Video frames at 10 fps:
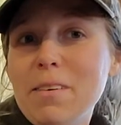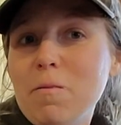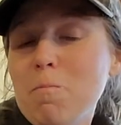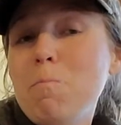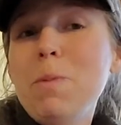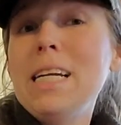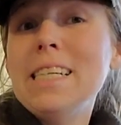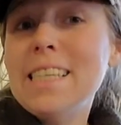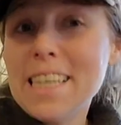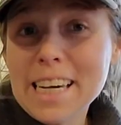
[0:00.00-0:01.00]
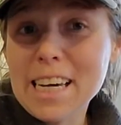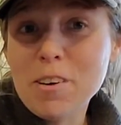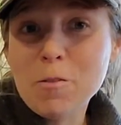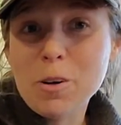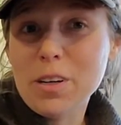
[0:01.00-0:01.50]
mint
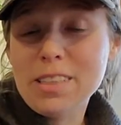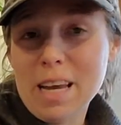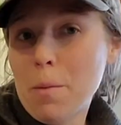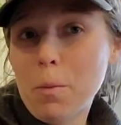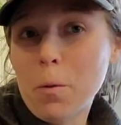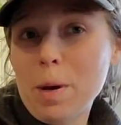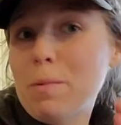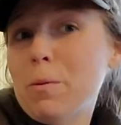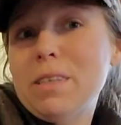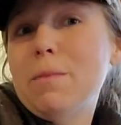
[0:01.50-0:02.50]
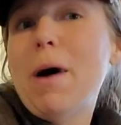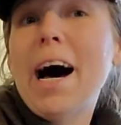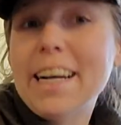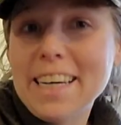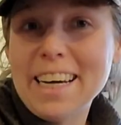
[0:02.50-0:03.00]
tea, for example, maybe with some
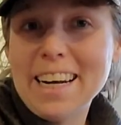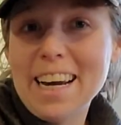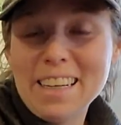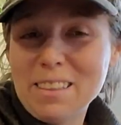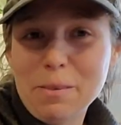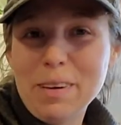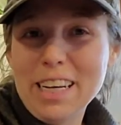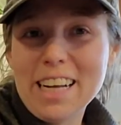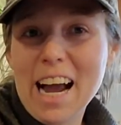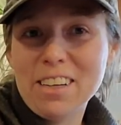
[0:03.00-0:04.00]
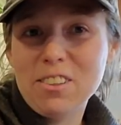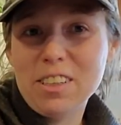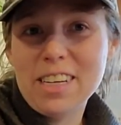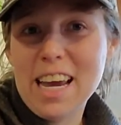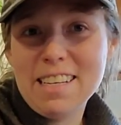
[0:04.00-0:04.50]
honey in it to make it
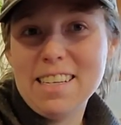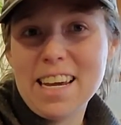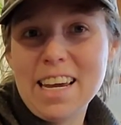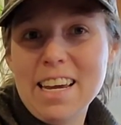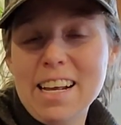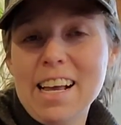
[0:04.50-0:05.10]
extra tasty.